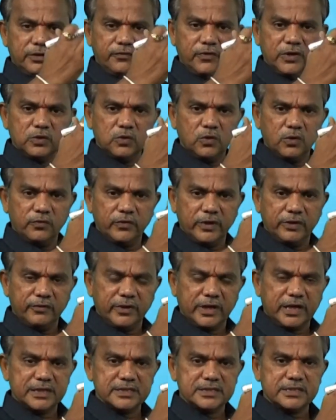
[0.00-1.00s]
even
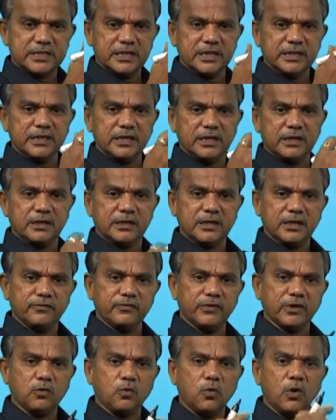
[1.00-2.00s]
though when we
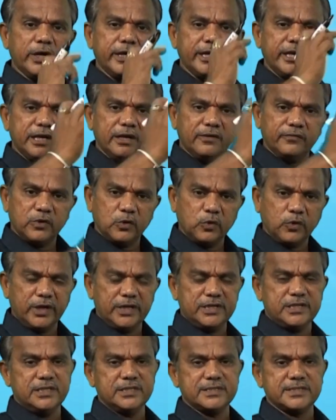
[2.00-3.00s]
consider that the
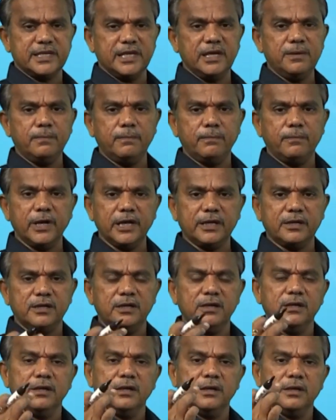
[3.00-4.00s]
quantity of the rotation is
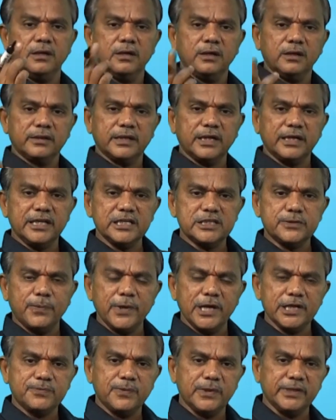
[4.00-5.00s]
same, but
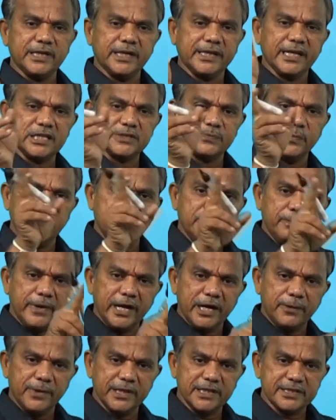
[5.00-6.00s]
the displacement that
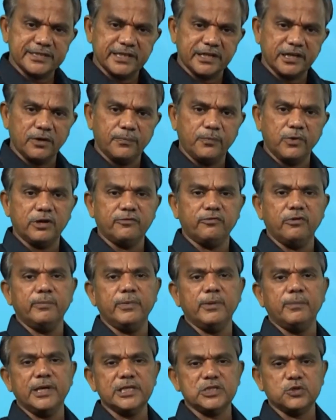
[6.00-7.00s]
has been made by the
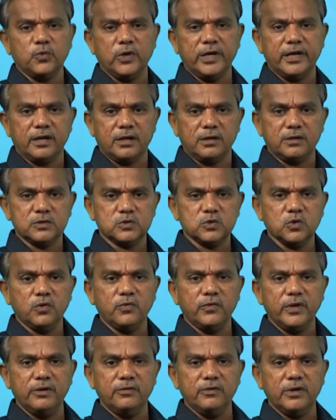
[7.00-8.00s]
central part will be much
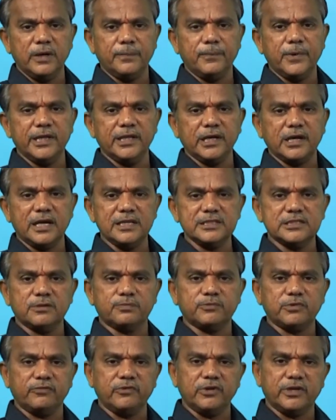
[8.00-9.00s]
wider. So, when we apply
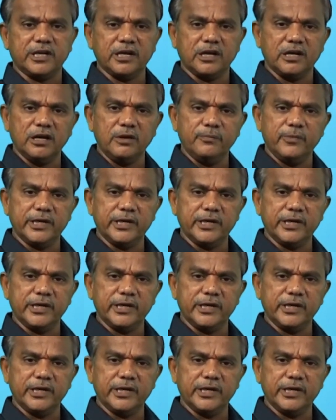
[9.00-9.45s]
the concepts of